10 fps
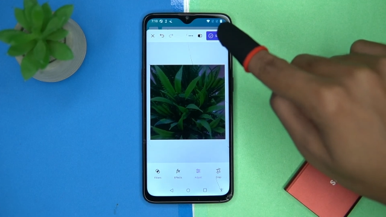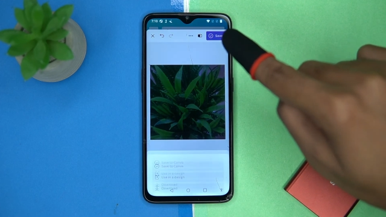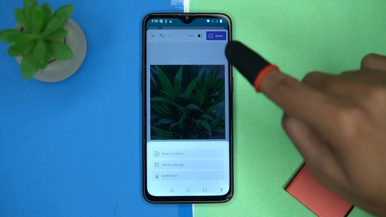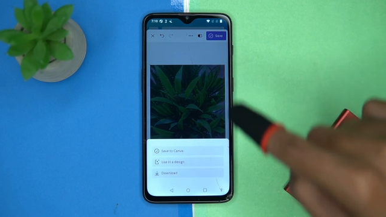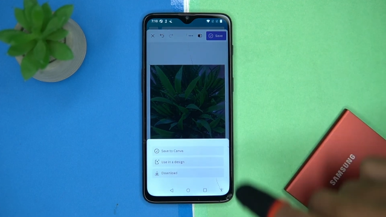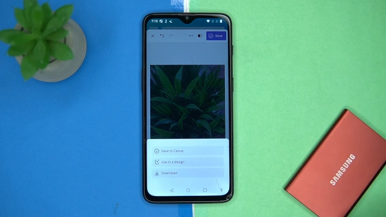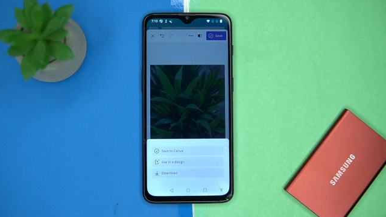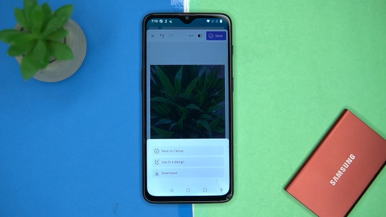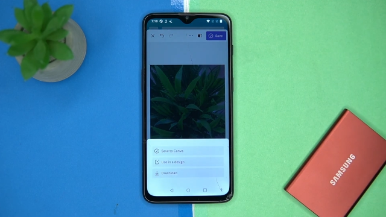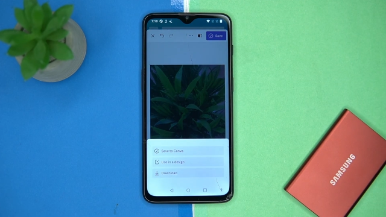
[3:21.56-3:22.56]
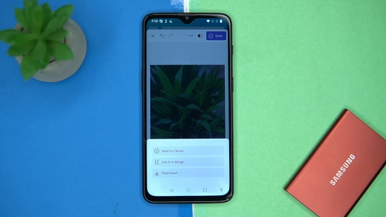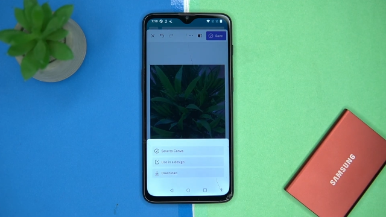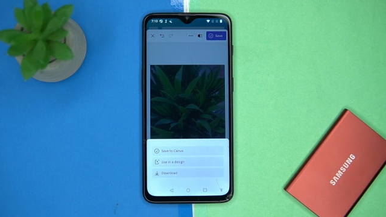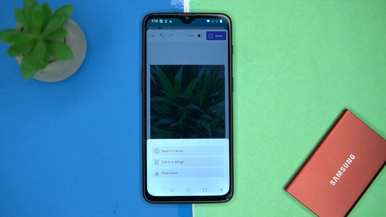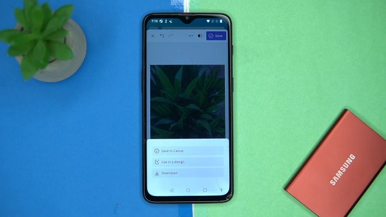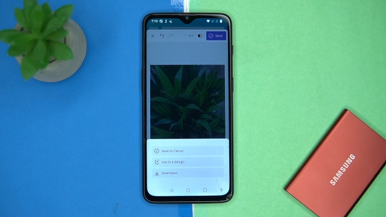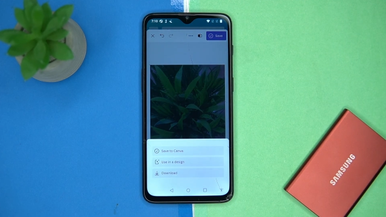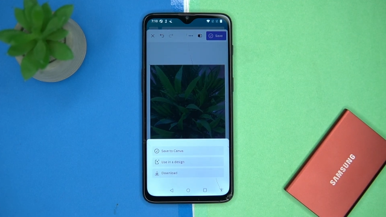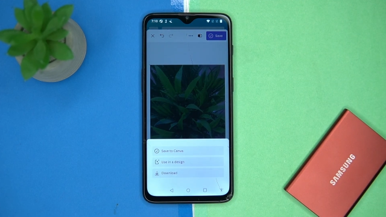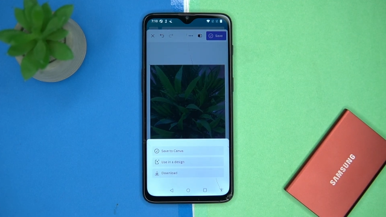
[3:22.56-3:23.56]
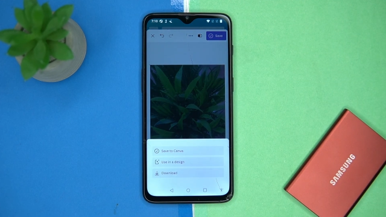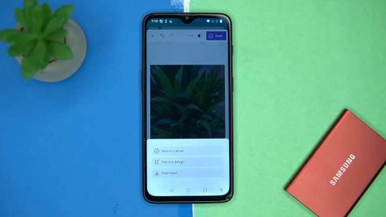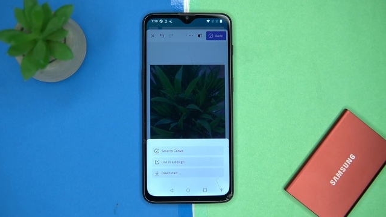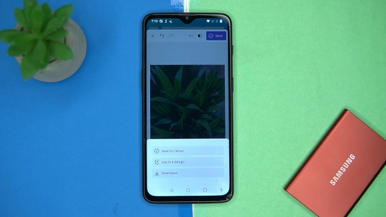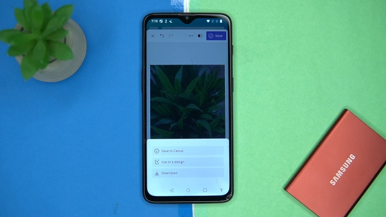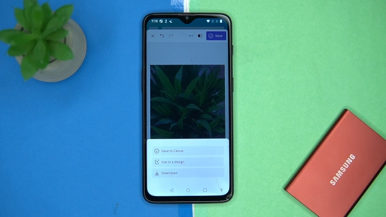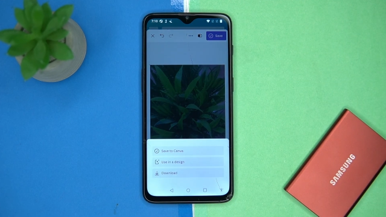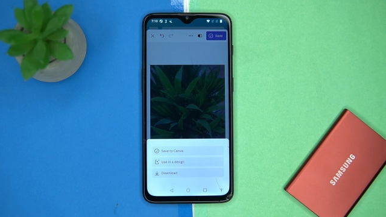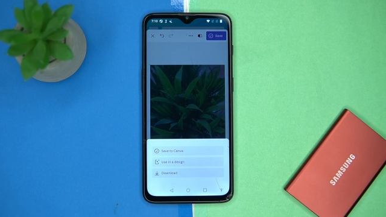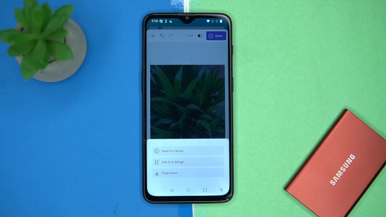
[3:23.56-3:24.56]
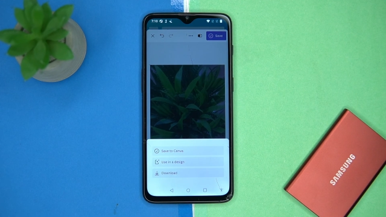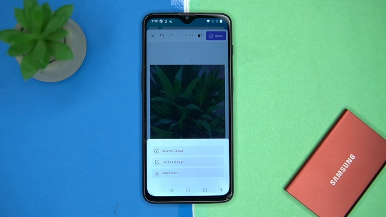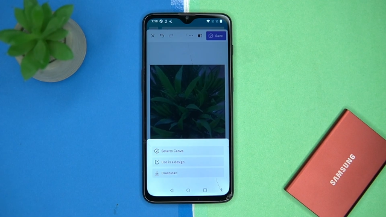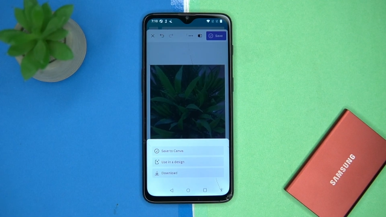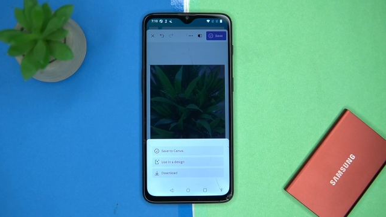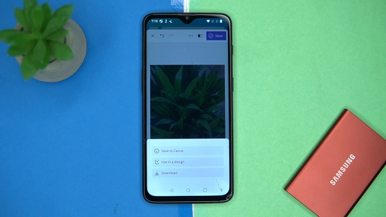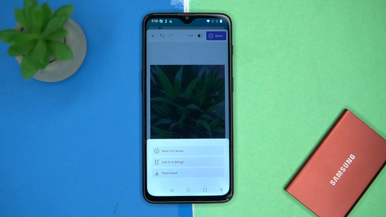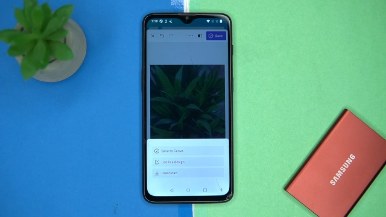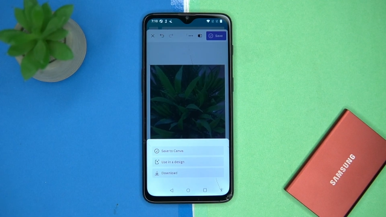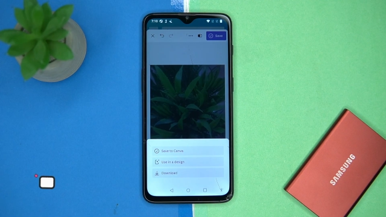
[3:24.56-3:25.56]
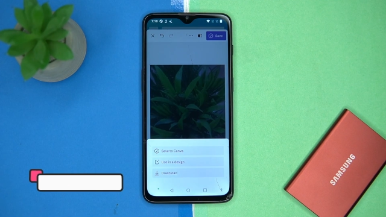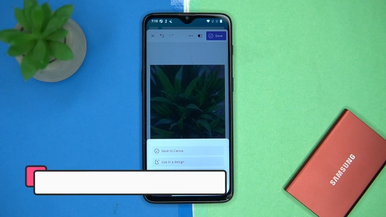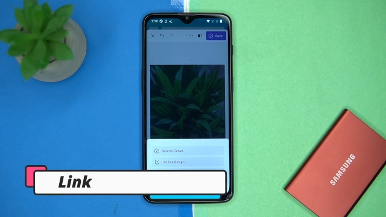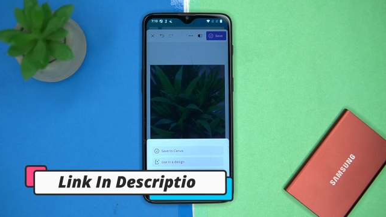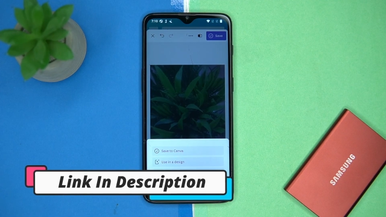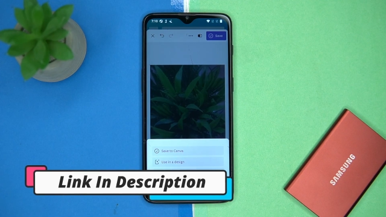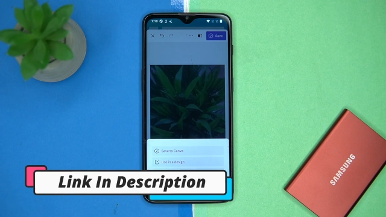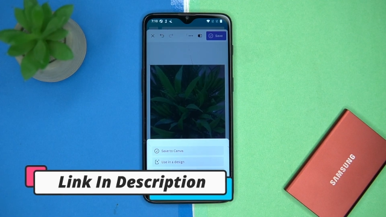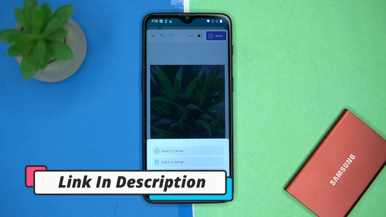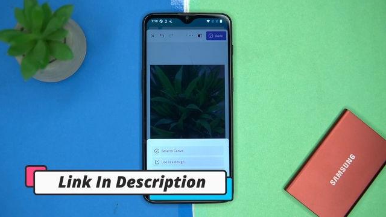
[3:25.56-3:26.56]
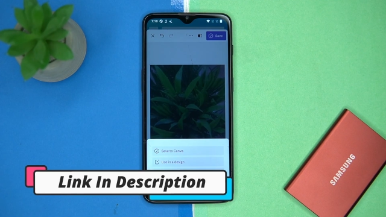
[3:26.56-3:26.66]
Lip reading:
No face is visible, so there are no lips to read.